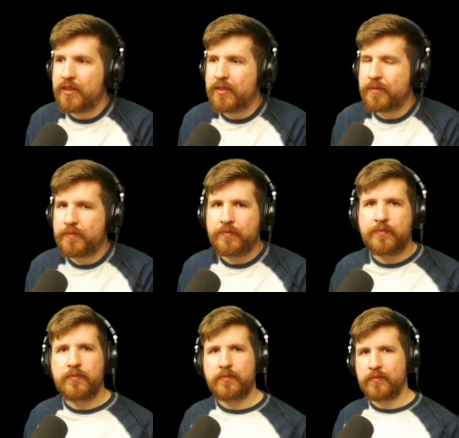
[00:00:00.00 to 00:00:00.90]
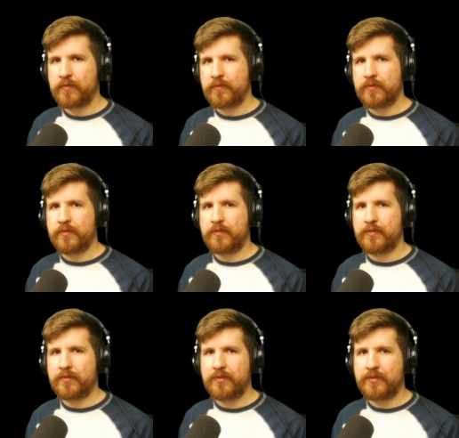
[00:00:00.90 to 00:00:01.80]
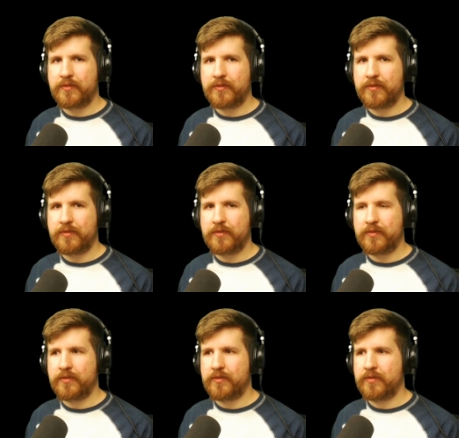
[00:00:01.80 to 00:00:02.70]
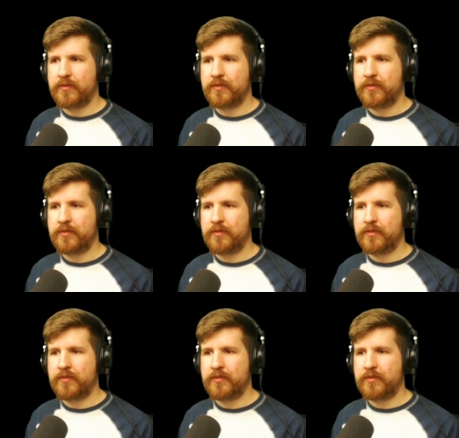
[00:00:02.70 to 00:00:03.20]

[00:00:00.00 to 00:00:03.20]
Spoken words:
Nobody speaks.